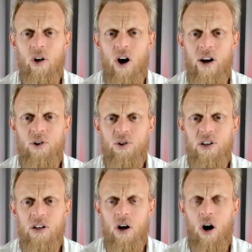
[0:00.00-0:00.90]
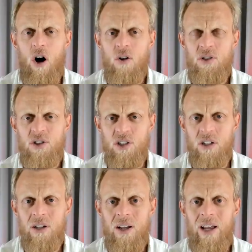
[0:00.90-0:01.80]
hydrogen,
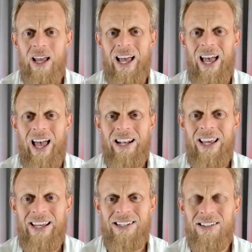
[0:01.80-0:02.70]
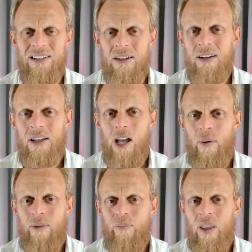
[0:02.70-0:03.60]
oxygen, and heat. I
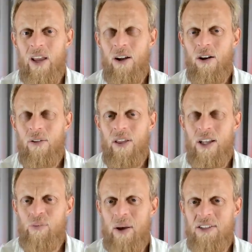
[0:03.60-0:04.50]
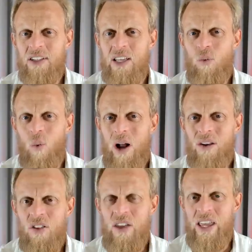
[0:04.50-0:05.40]
mean, it's basically one
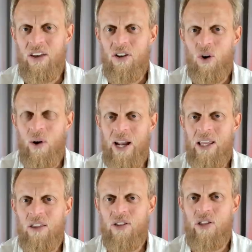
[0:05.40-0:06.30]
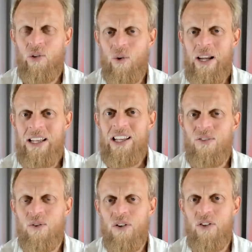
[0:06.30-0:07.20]
thing creating three
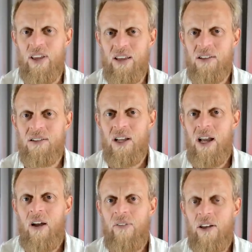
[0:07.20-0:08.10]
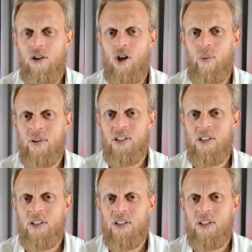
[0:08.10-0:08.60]
different things that human